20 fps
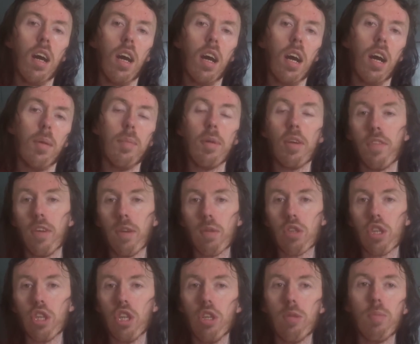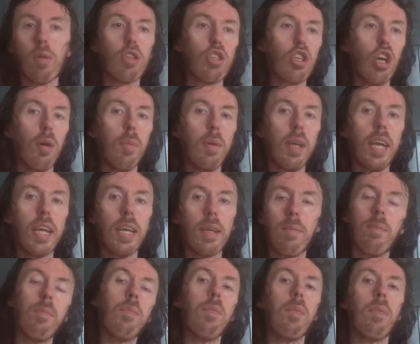Midfield two, McTominay.
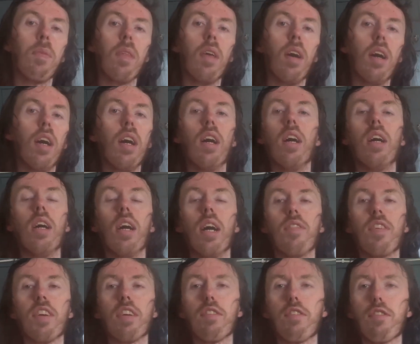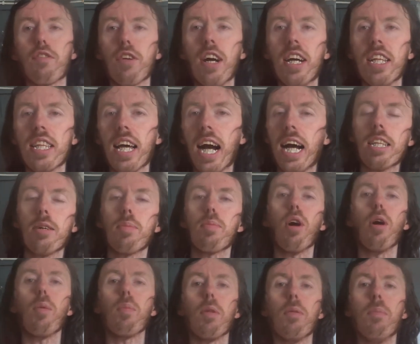I think Fred had a
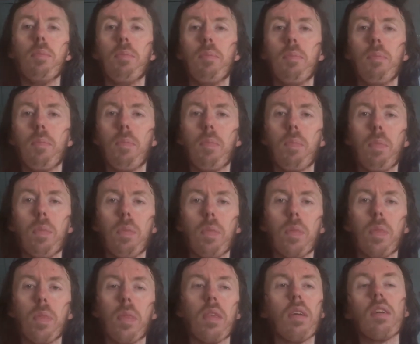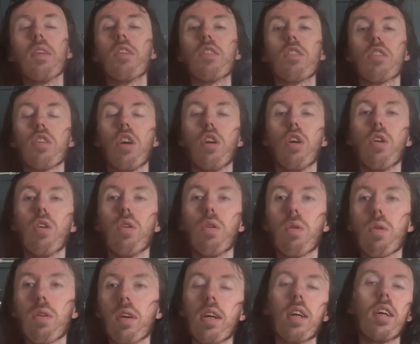problem.
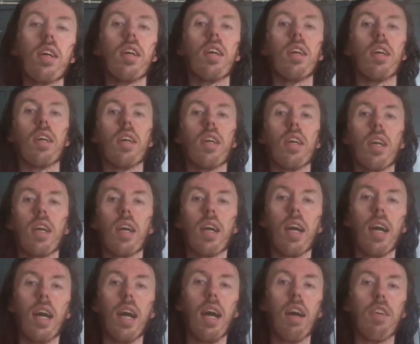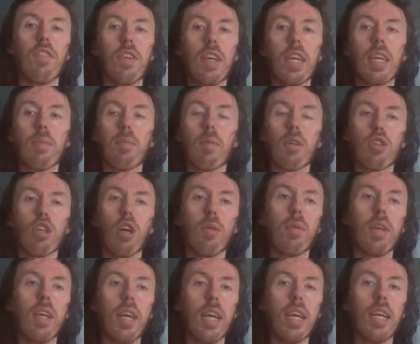So, I think
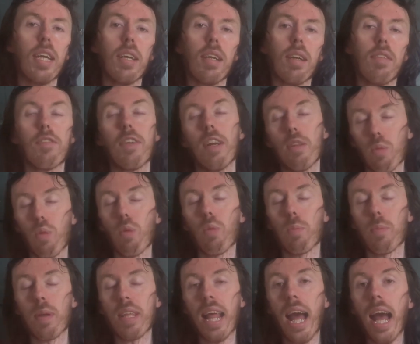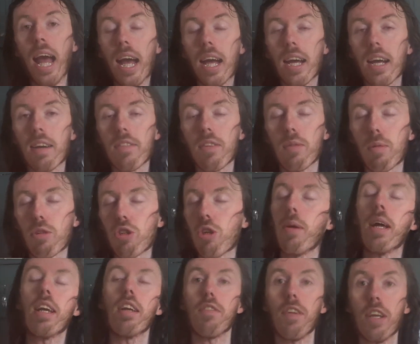McTominay and Fred will be there. I thought McTominay
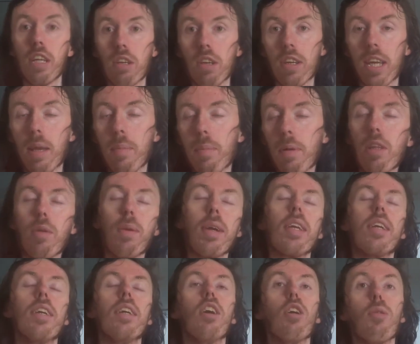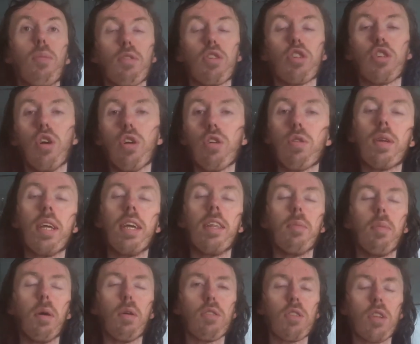had a very good game, by the way. Almost scored when he hit the
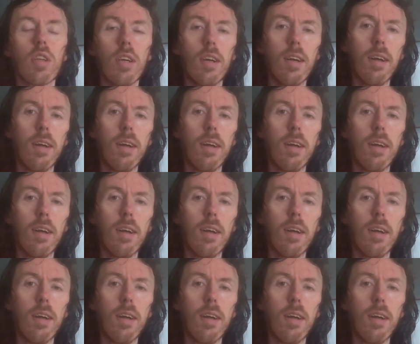post.